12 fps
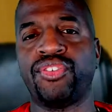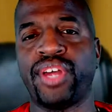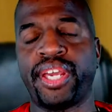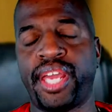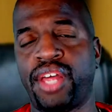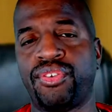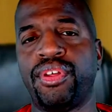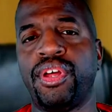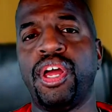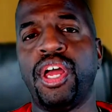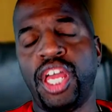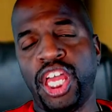I guess.
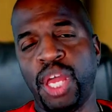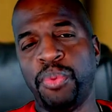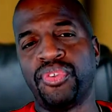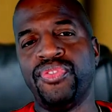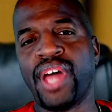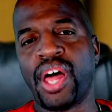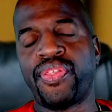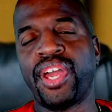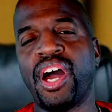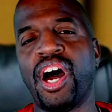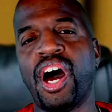It was nothing